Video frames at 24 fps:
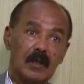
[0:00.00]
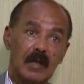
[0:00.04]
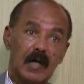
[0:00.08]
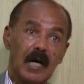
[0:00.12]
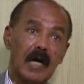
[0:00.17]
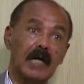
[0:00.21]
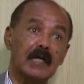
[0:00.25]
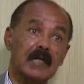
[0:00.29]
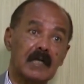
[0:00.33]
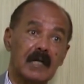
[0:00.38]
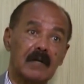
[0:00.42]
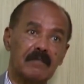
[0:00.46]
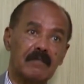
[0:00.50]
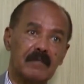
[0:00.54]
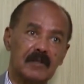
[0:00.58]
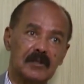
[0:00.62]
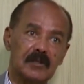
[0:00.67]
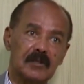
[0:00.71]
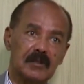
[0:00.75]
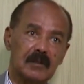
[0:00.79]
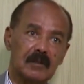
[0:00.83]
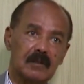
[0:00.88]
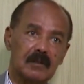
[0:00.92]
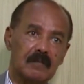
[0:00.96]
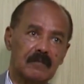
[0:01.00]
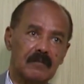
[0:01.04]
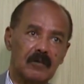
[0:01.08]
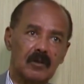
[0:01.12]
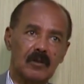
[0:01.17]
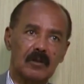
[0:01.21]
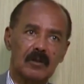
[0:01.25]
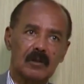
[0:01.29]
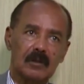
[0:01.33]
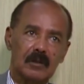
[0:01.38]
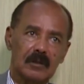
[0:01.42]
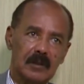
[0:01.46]
aggravation
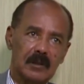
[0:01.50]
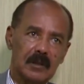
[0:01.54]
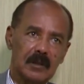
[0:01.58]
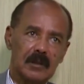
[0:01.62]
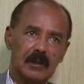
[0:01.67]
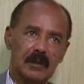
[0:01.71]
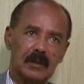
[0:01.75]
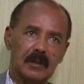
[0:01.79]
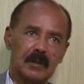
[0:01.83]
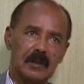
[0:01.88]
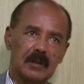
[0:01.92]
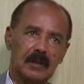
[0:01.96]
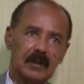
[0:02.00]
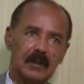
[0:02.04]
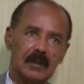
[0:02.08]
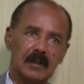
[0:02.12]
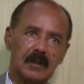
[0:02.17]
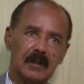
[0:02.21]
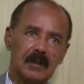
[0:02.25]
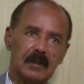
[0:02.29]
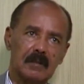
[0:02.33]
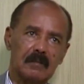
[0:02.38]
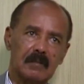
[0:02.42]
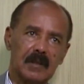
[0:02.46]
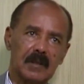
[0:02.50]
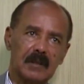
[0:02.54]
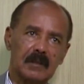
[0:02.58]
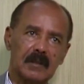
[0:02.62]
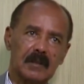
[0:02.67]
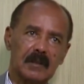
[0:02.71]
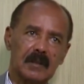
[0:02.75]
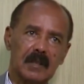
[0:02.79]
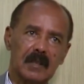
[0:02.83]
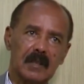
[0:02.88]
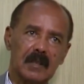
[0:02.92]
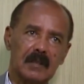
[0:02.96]
for the
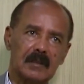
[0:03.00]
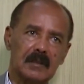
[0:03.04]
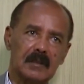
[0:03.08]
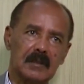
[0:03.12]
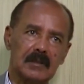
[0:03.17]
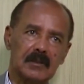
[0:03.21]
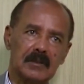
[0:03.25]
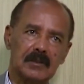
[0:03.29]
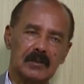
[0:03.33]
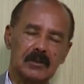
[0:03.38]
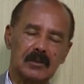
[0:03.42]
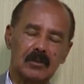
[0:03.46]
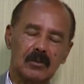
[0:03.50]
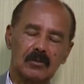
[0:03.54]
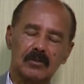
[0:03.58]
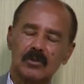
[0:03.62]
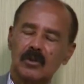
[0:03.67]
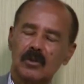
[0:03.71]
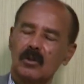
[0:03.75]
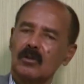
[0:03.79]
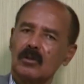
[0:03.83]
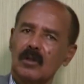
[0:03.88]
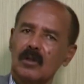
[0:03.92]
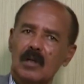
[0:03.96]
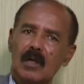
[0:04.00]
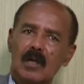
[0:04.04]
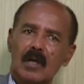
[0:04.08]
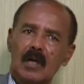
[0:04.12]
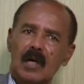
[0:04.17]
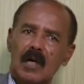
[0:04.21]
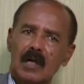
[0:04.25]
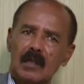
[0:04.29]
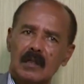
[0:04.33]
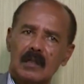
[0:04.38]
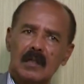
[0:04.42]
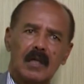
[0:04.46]
marginalization. So
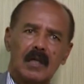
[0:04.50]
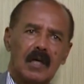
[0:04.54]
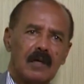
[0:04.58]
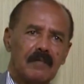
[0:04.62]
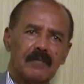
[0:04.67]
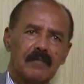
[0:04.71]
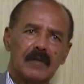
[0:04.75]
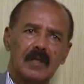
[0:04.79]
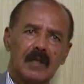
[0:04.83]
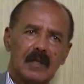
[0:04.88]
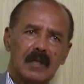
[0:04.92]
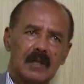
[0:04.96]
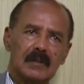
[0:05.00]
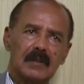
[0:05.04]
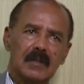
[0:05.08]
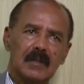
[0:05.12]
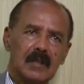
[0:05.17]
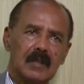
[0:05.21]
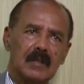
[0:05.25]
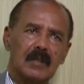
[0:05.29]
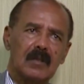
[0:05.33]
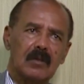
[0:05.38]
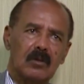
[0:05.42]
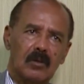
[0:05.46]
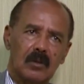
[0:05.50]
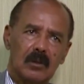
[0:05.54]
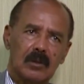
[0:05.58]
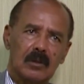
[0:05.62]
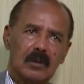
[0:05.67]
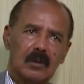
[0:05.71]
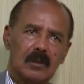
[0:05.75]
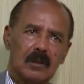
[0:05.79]
I think Africa has learned a lot.